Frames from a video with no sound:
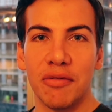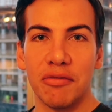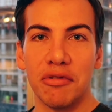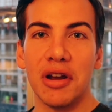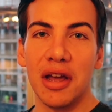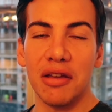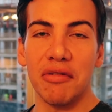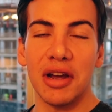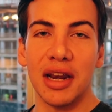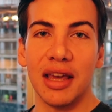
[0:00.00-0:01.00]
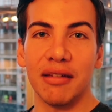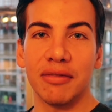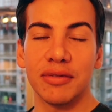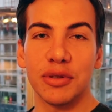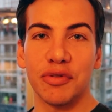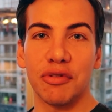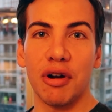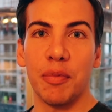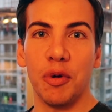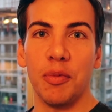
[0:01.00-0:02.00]
really sort of
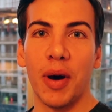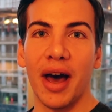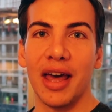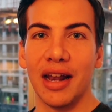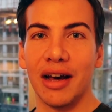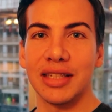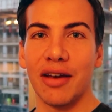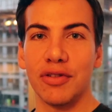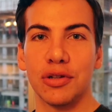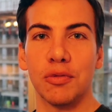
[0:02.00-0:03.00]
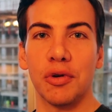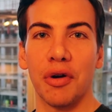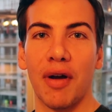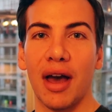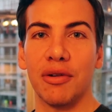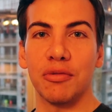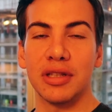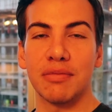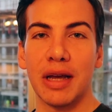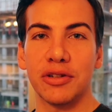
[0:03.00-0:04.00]
crippled by it. I was having to walk around
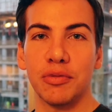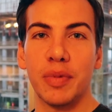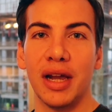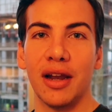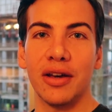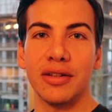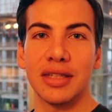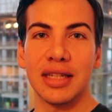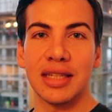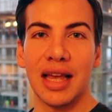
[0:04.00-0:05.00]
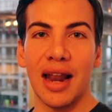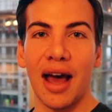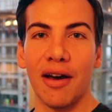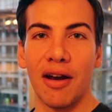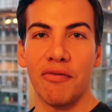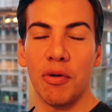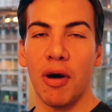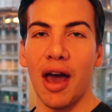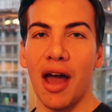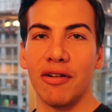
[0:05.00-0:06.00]
with special pillows to sit down
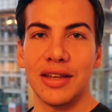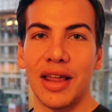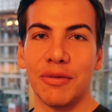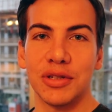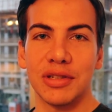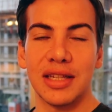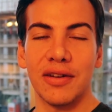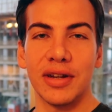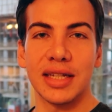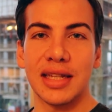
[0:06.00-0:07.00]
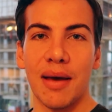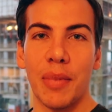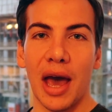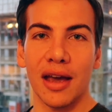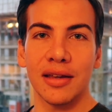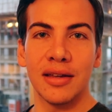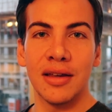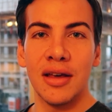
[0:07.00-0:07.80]
everywhere. So that was a serious setback.